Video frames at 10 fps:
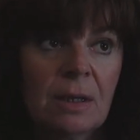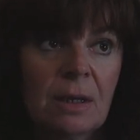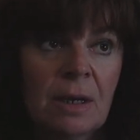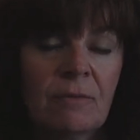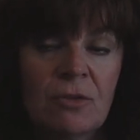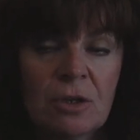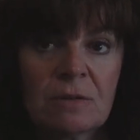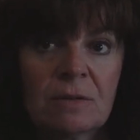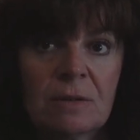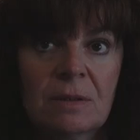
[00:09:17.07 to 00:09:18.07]
I've
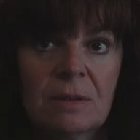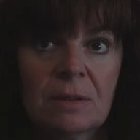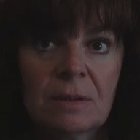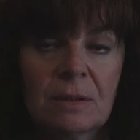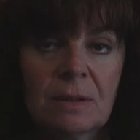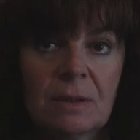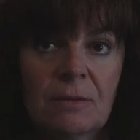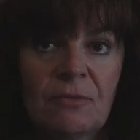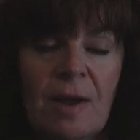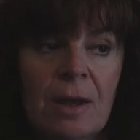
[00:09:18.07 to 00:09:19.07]
just
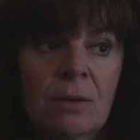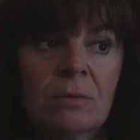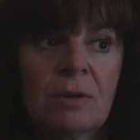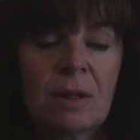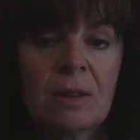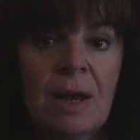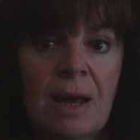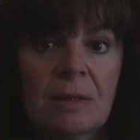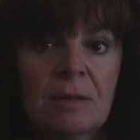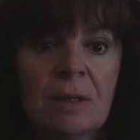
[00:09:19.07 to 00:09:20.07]
found
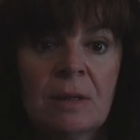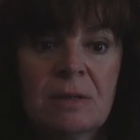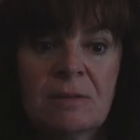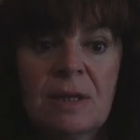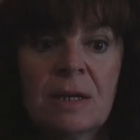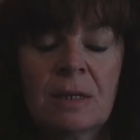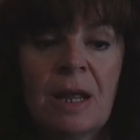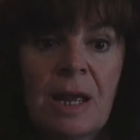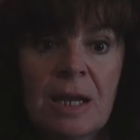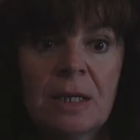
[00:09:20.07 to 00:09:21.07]
that in this day
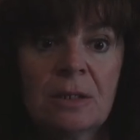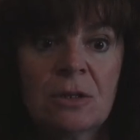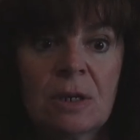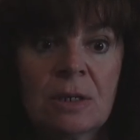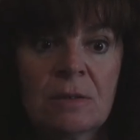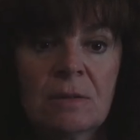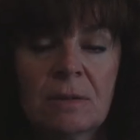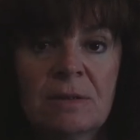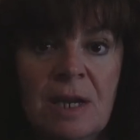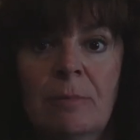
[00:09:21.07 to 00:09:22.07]
and age, it's
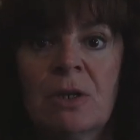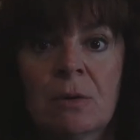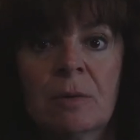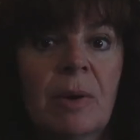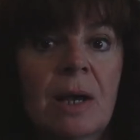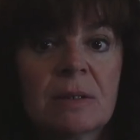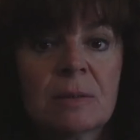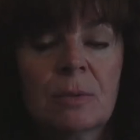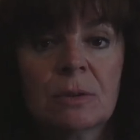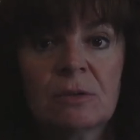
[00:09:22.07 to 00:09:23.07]
damn near
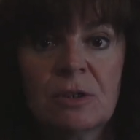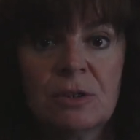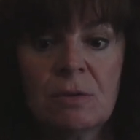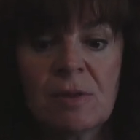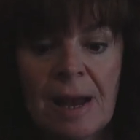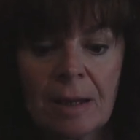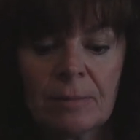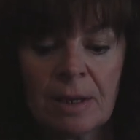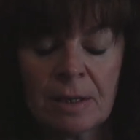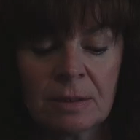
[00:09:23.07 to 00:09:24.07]
impossible to do
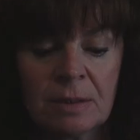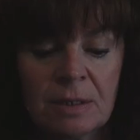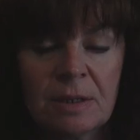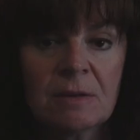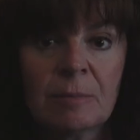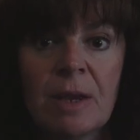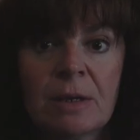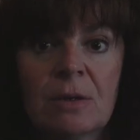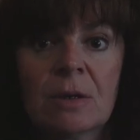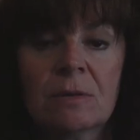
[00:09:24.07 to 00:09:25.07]
that. And it does
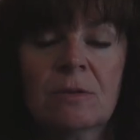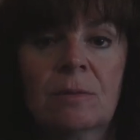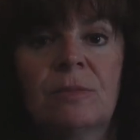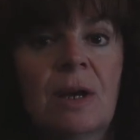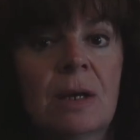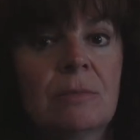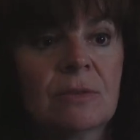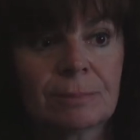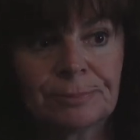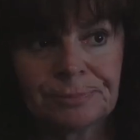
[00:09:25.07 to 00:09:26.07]
make it hard
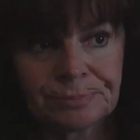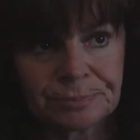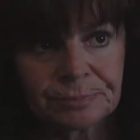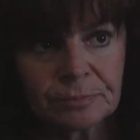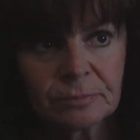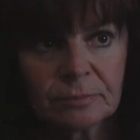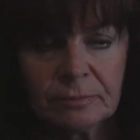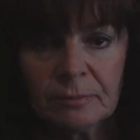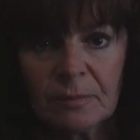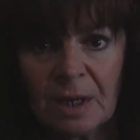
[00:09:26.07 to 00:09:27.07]
sometimes.
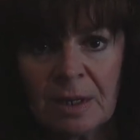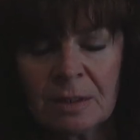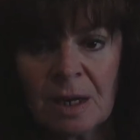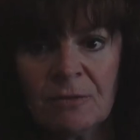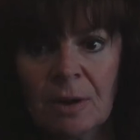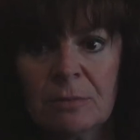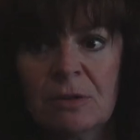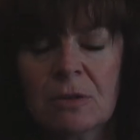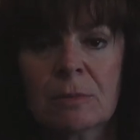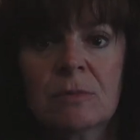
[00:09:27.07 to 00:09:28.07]
And I've come
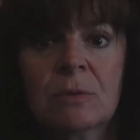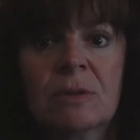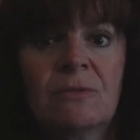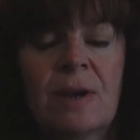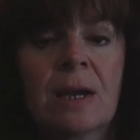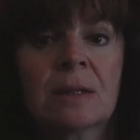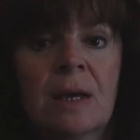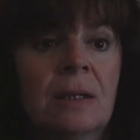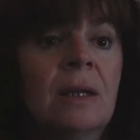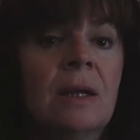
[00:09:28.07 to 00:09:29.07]
to terms with the fact
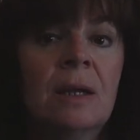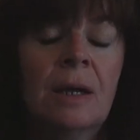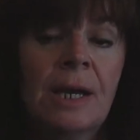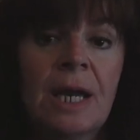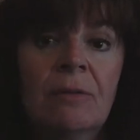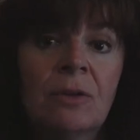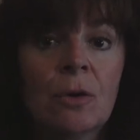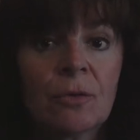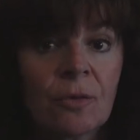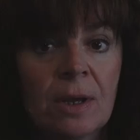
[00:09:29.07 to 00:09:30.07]
that I have
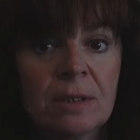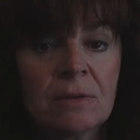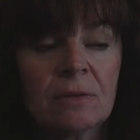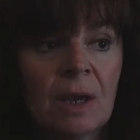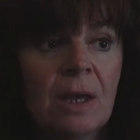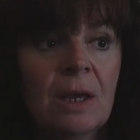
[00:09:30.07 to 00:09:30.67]
no friends